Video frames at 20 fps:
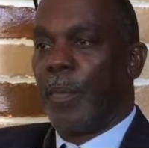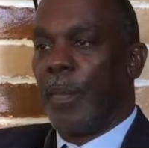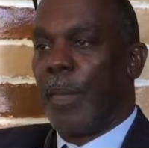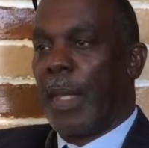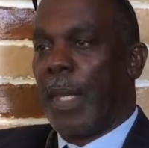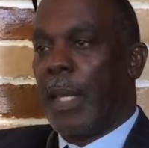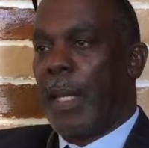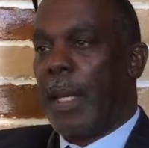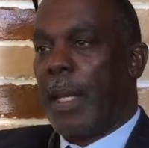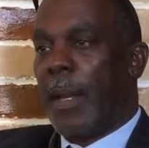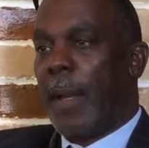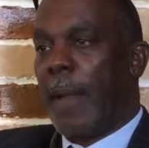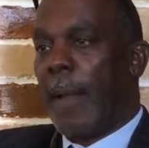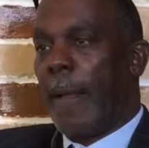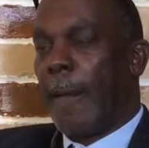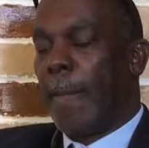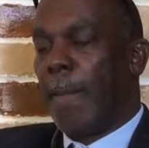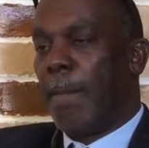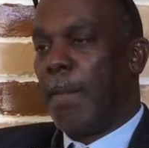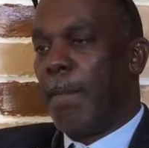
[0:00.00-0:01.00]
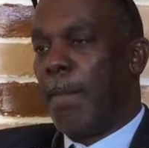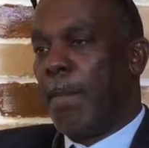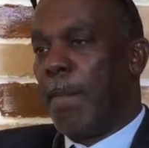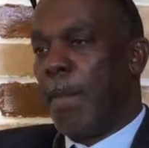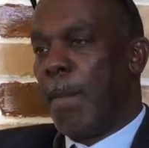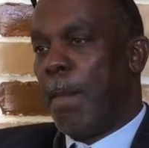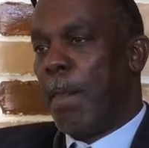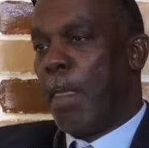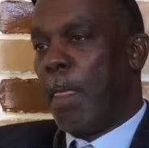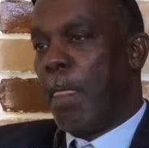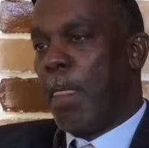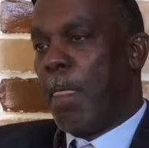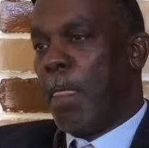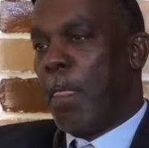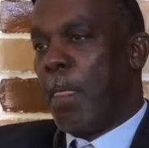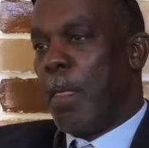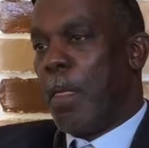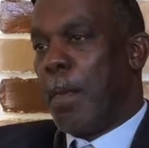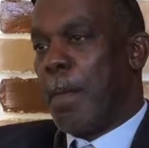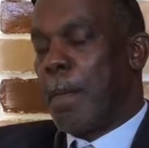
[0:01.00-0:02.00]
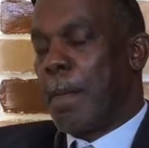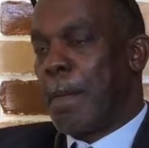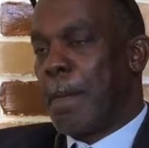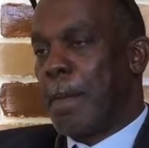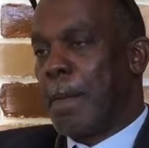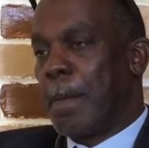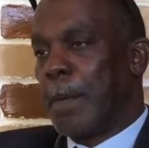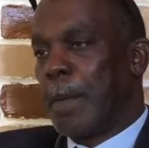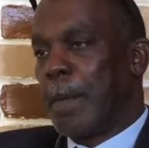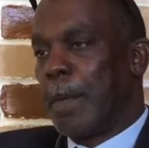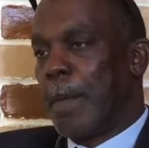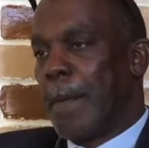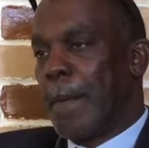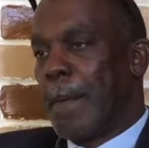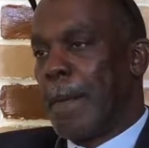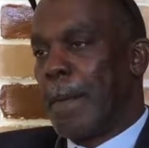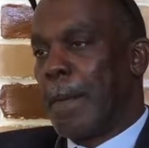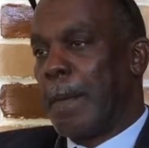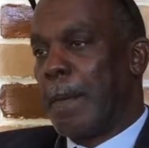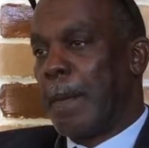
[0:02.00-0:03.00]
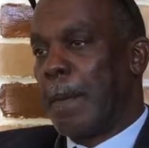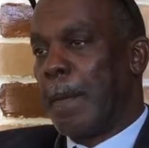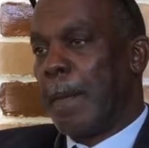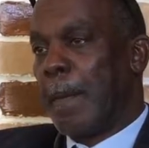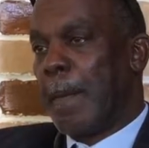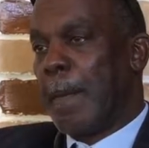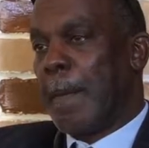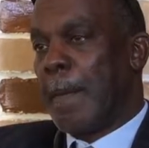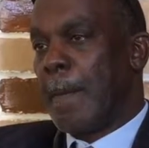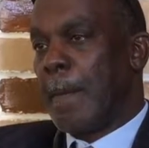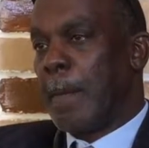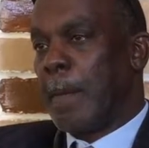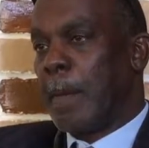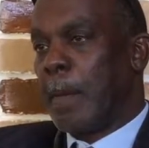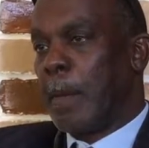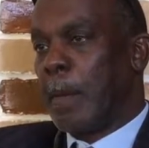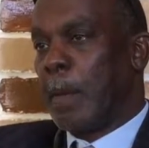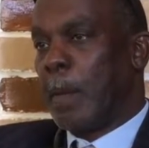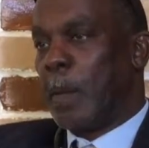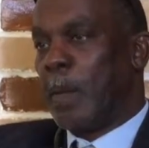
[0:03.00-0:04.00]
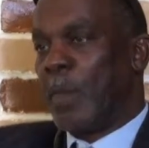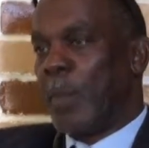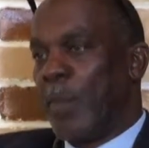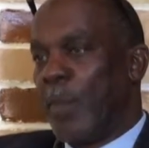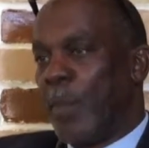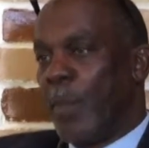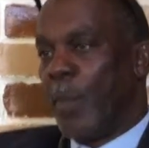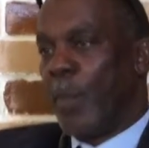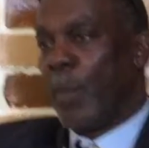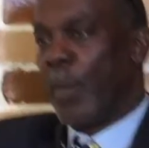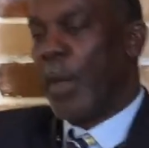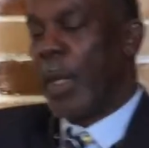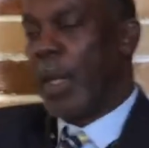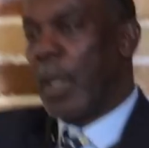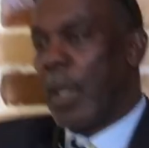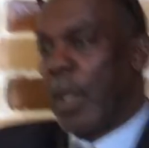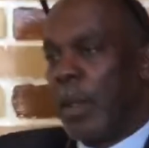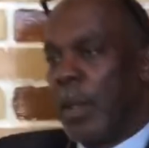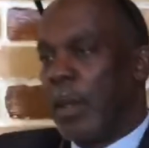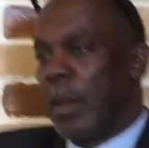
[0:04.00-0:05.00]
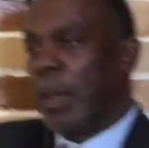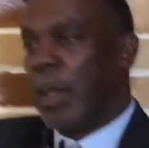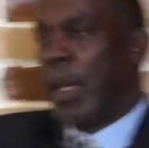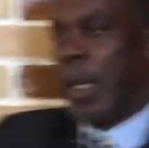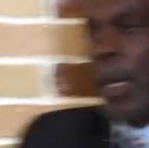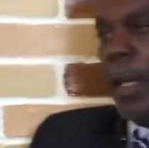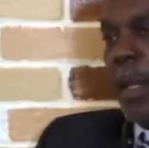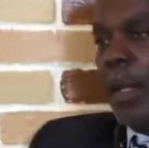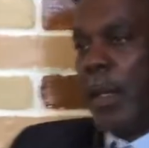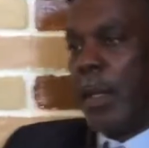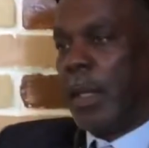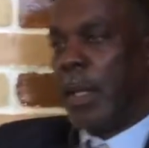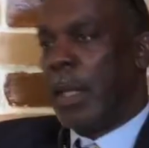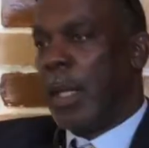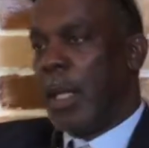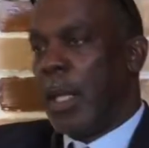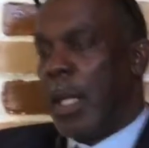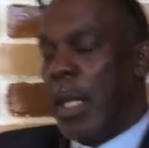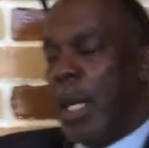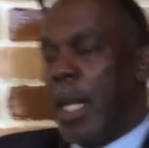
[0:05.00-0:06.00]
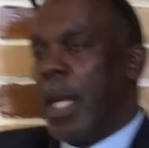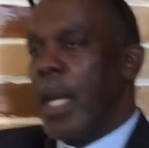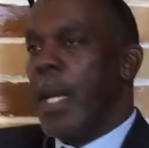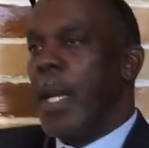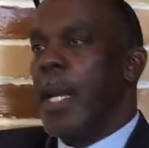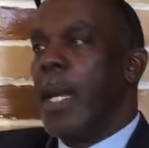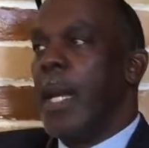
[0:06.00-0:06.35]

So then after that, they actually have to take some step towards this illegal act.